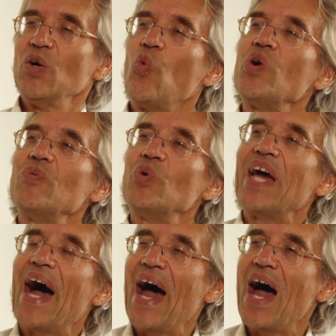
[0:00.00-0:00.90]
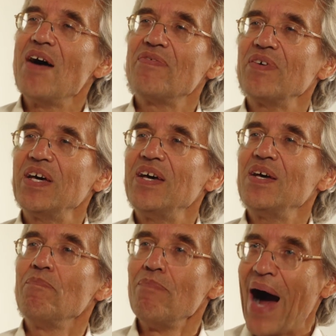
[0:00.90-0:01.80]
we have
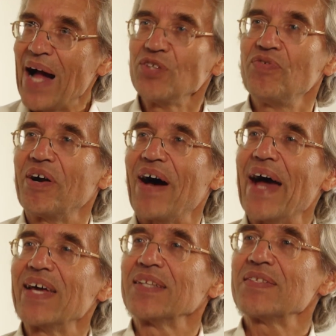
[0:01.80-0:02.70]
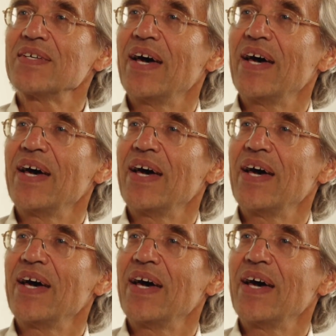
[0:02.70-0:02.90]
a mild variant.